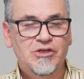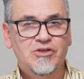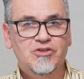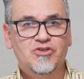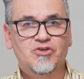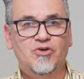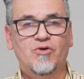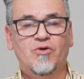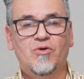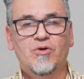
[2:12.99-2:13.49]

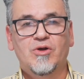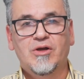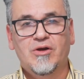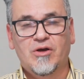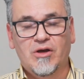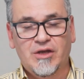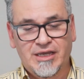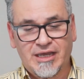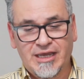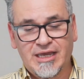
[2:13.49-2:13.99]
So
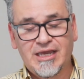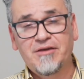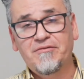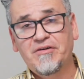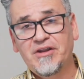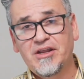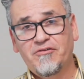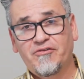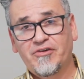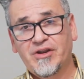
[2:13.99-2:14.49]

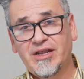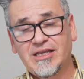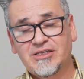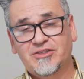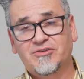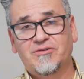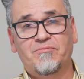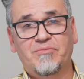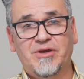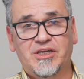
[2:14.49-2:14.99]
even if it is
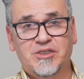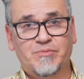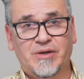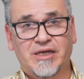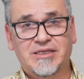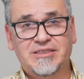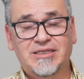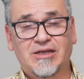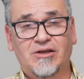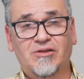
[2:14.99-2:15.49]
on Biz Buy
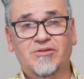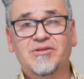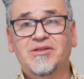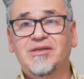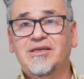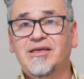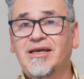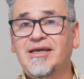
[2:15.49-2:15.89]
Sell,